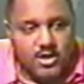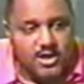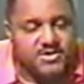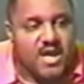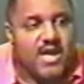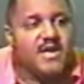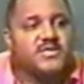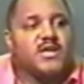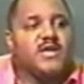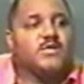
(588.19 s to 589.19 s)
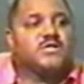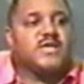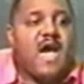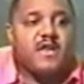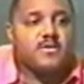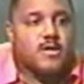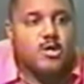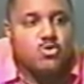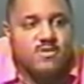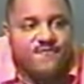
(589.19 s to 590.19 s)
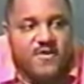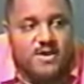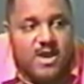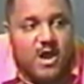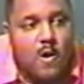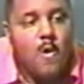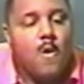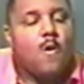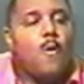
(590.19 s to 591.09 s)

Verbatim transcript: These things are inside of the human female.